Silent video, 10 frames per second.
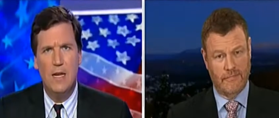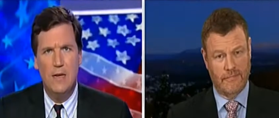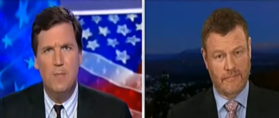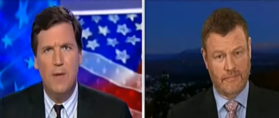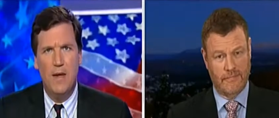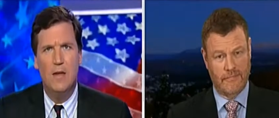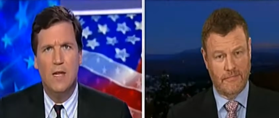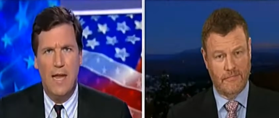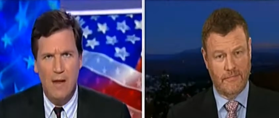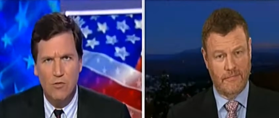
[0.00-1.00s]
Speaker 1: independent
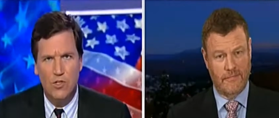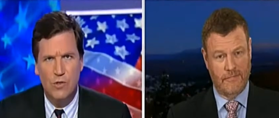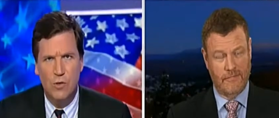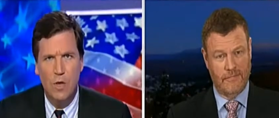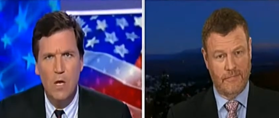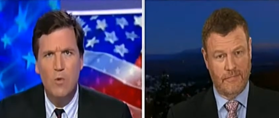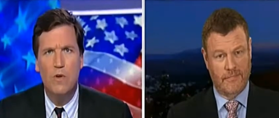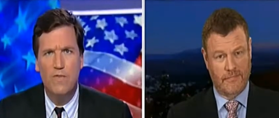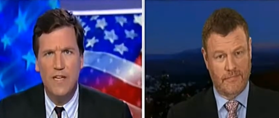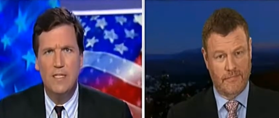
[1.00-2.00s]
counsel who
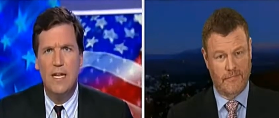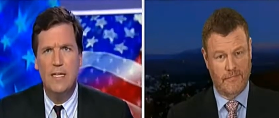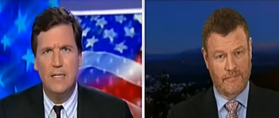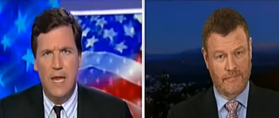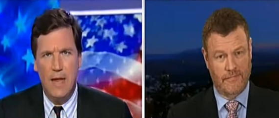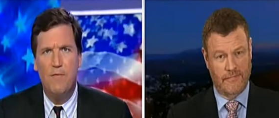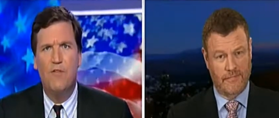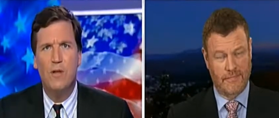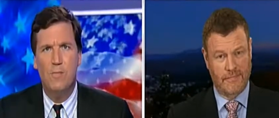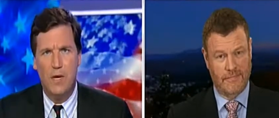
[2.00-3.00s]
investigates
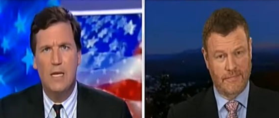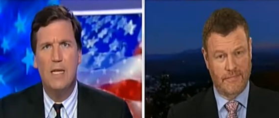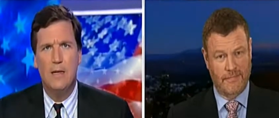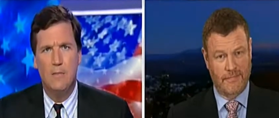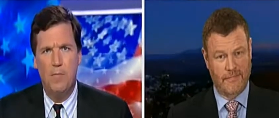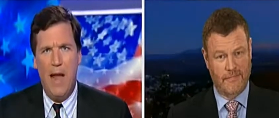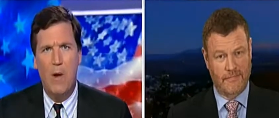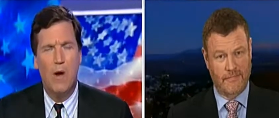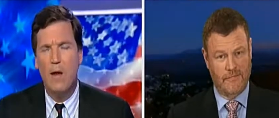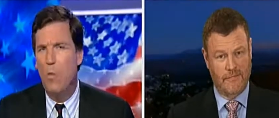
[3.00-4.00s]
everybody in power.
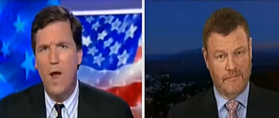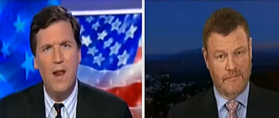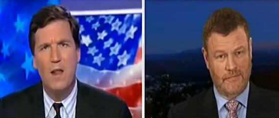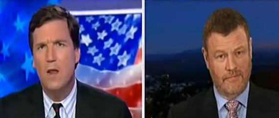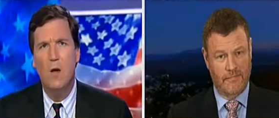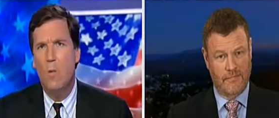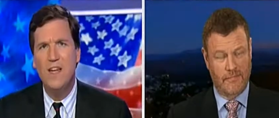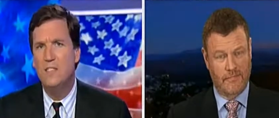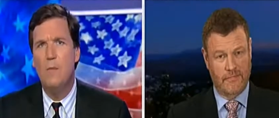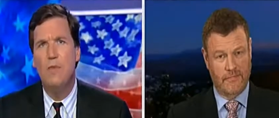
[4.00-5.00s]
And why not, why
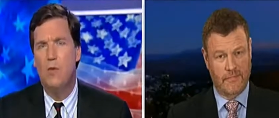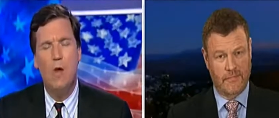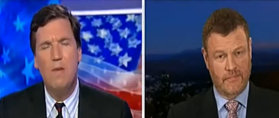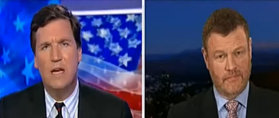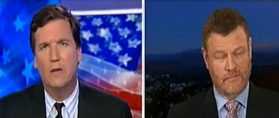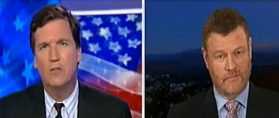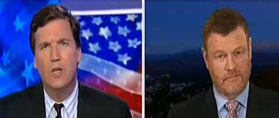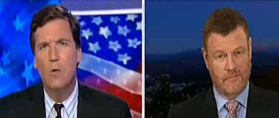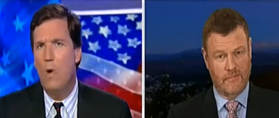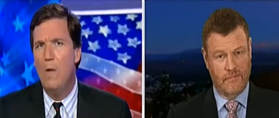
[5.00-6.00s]
stop with lawmakers?
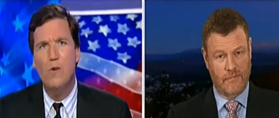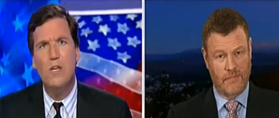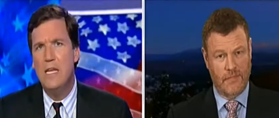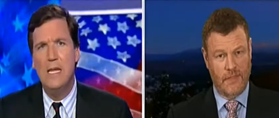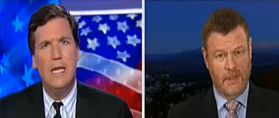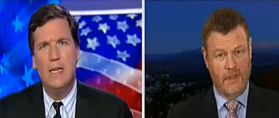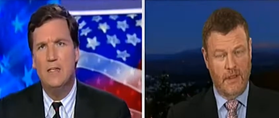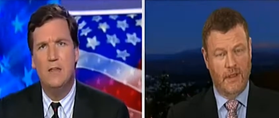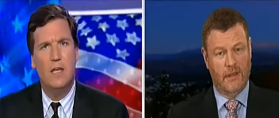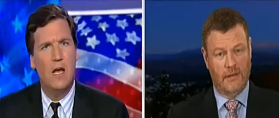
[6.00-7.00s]
Why wouldn't he get into
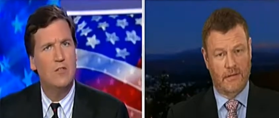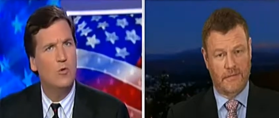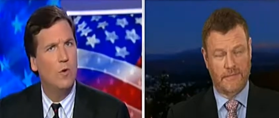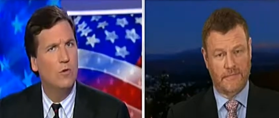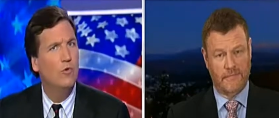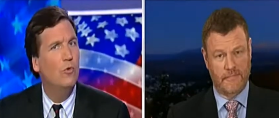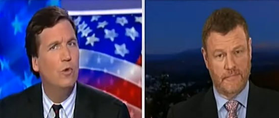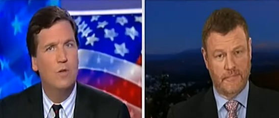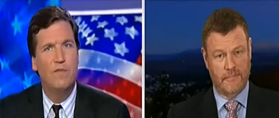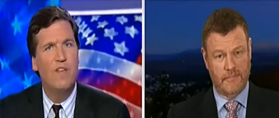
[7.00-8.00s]
the guys who run Google
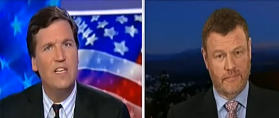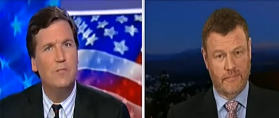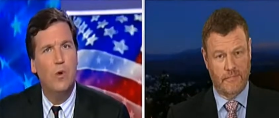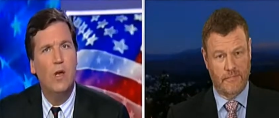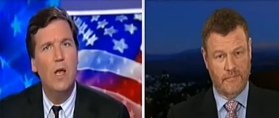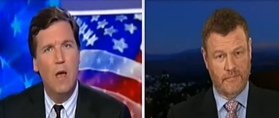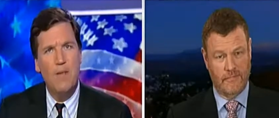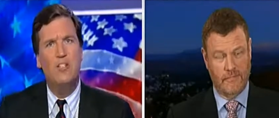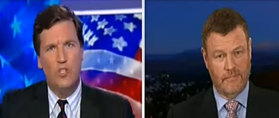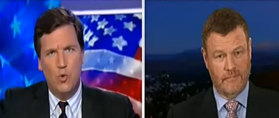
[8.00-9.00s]
and Facebook? I mean,
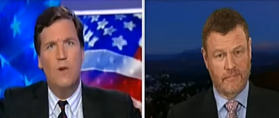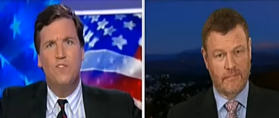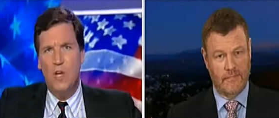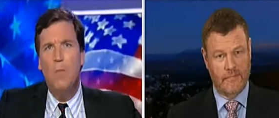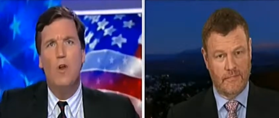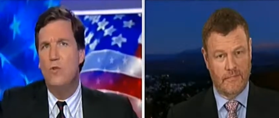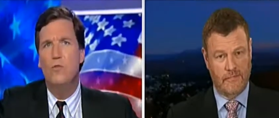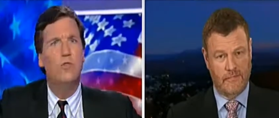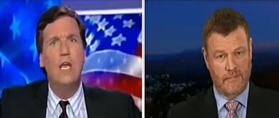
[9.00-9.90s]
just sort of someone who's,